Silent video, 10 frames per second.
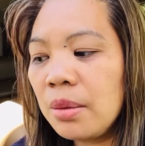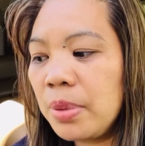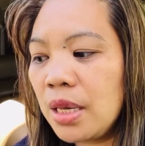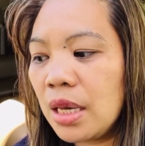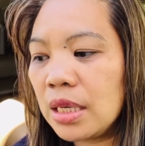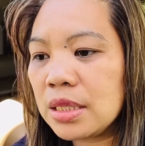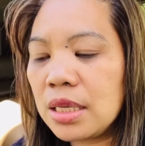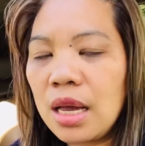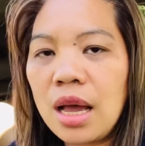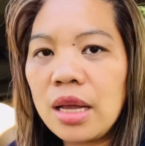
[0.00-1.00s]
Because
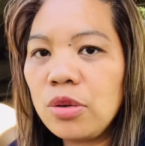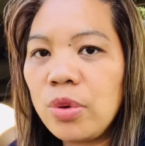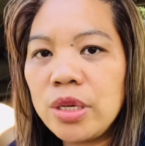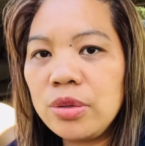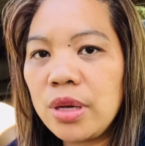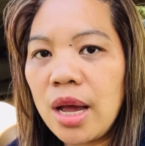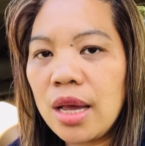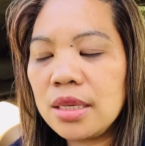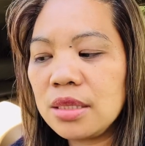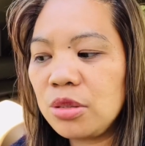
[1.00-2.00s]
I don't want you
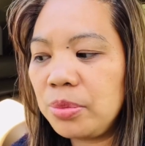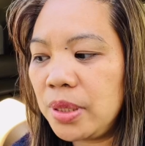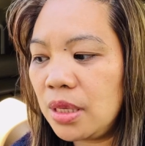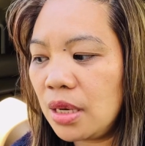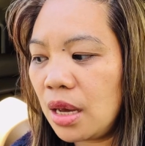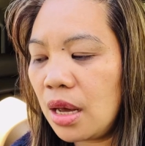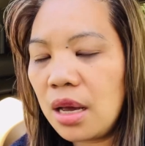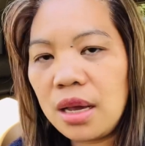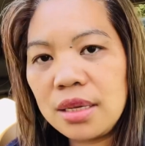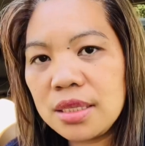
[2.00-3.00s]
guys to be
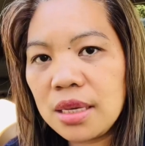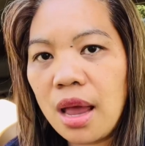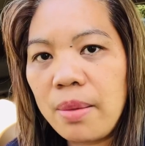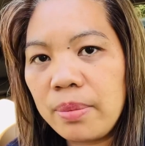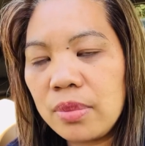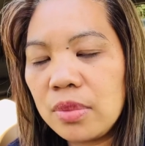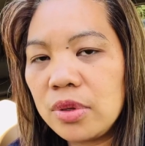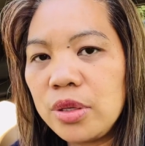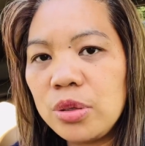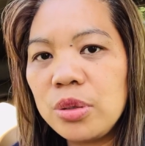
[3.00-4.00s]

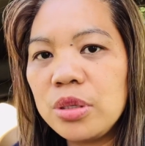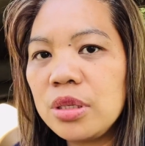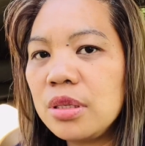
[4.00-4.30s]
scammed, you know.